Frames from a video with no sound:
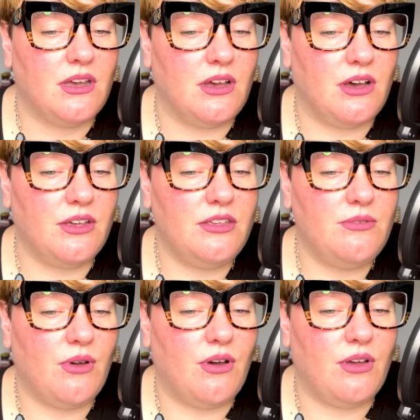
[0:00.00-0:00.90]
Are
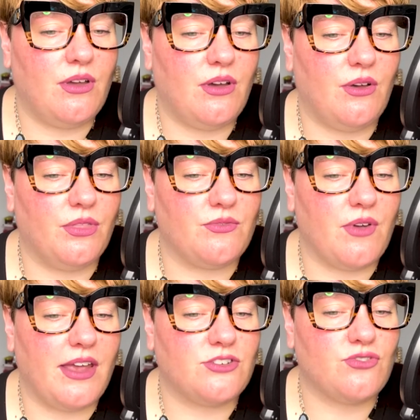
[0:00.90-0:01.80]
you on the
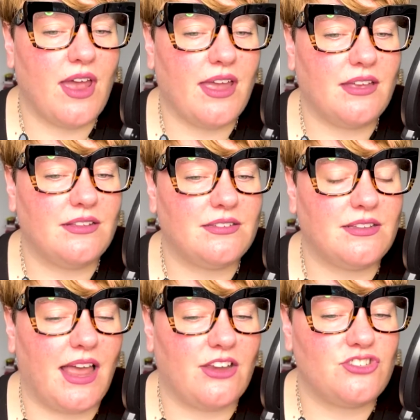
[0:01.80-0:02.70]
right track
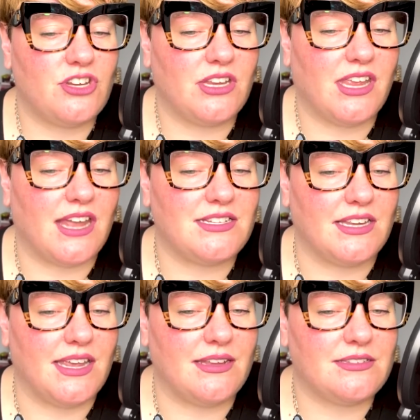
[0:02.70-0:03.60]
/
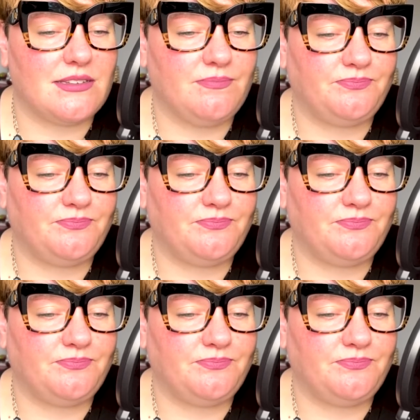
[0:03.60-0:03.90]
getting it?